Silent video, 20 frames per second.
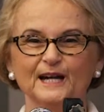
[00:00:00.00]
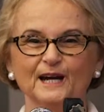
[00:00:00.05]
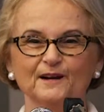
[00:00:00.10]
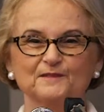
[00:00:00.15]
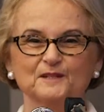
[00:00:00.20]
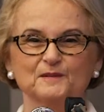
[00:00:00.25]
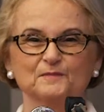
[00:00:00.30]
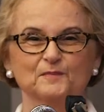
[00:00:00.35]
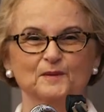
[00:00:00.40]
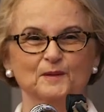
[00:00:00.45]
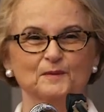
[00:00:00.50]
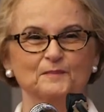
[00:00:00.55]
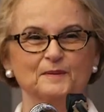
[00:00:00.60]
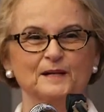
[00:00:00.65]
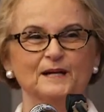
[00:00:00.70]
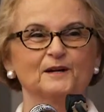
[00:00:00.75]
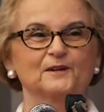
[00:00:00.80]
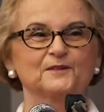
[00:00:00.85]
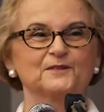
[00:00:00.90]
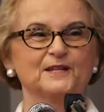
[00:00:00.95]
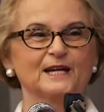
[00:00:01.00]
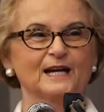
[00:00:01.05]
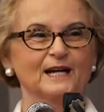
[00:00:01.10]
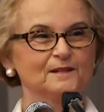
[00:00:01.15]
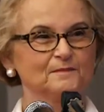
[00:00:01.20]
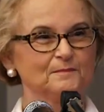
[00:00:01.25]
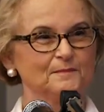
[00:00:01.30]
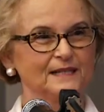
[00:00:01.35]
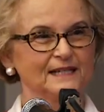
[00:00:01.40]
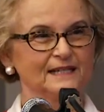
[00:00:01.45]
haven't prepared
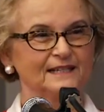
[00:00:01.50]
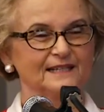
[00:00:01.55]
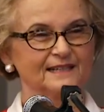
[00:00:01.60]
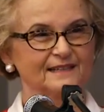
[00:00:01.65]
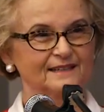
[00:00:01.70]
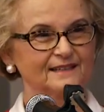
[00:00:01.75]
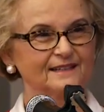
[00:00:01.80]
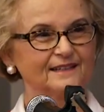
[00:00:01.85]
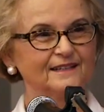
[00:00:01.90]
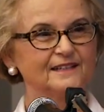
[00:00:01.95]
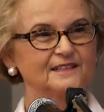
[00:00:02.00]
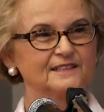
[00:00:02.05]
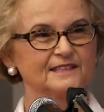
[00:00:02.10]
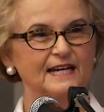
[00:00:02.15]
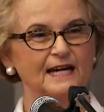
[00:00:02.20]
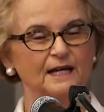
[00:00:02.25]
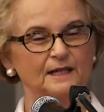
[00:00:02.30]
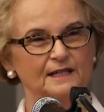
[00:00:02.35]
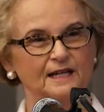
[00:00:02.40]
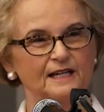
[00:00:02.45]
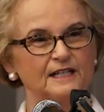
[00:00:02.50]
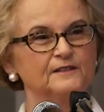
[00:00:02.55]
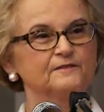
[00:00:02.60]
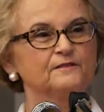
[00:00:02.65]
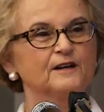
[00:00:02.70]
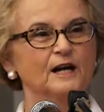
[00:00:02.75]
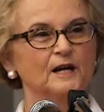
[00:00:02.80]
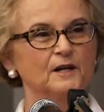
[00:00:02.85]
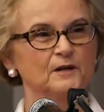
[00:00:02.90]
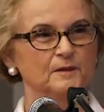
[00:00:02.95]
that meeting, that
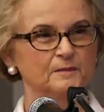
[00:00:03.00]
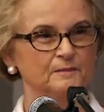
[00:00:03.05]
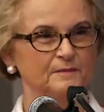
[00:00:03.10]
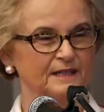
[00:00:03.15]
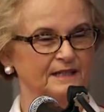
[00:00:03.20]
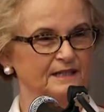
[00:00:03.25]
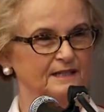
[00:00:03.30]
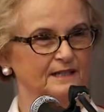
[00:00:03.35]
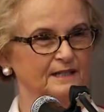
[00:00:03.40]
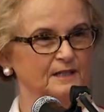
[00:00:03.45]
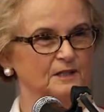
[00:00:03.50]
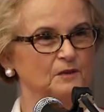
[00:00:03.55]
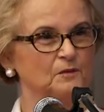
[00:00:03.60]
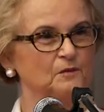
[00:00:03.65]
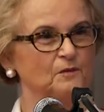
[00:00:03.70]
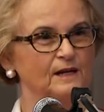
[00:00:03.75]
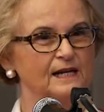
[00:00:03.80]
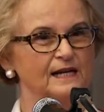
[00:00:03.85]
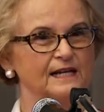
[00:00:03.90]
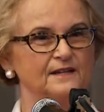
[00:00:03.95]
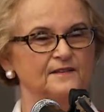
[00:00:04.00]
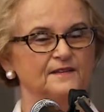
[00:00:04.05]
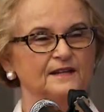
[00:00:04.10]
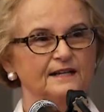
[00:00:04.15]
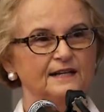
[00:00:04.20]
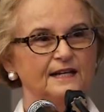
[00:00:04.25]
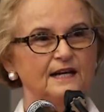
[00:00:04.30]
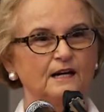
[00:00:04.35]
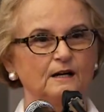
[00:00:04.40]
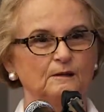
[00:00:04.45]
environment in a way
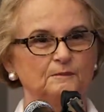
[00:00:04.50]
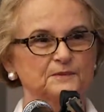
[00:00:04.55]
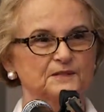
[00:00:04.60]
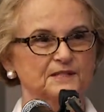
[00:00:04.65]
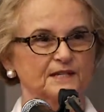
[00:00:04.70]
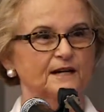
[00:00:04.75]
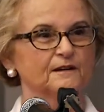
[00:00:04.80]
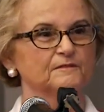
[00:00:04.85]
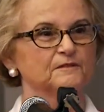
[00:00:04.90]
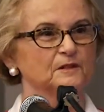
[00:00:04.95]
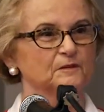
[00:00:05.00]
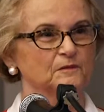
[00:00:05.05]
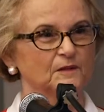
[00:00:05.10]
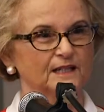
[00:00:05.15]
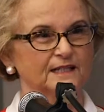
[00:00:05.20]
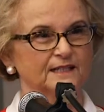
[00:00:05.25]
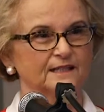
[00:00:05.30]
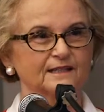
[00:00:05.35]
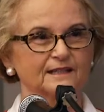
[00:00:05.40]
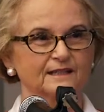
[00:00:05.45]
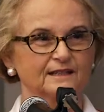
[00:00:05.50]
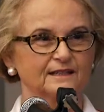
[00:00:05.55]
that helps everyone.